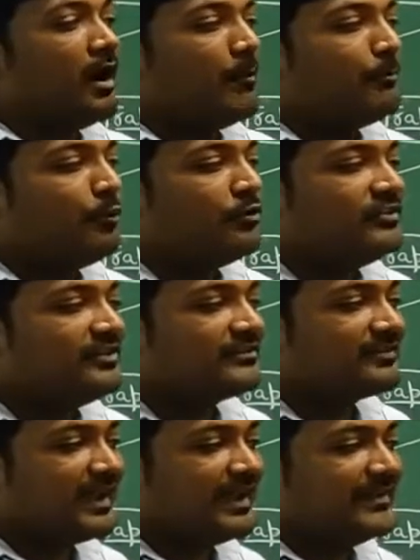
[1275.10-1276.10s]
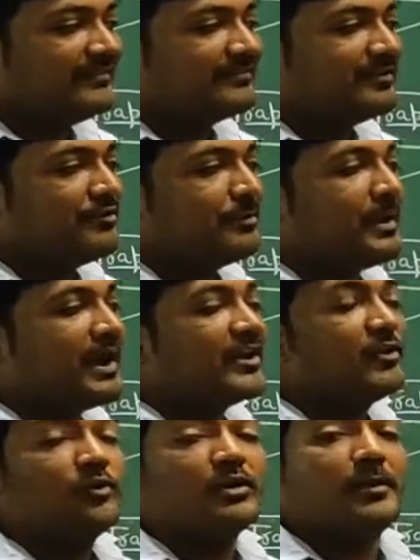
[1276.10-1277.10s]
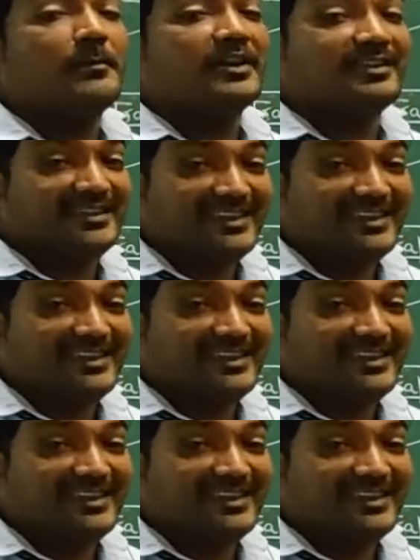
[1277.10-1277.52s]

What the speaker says: opposite sides of a parallelogram are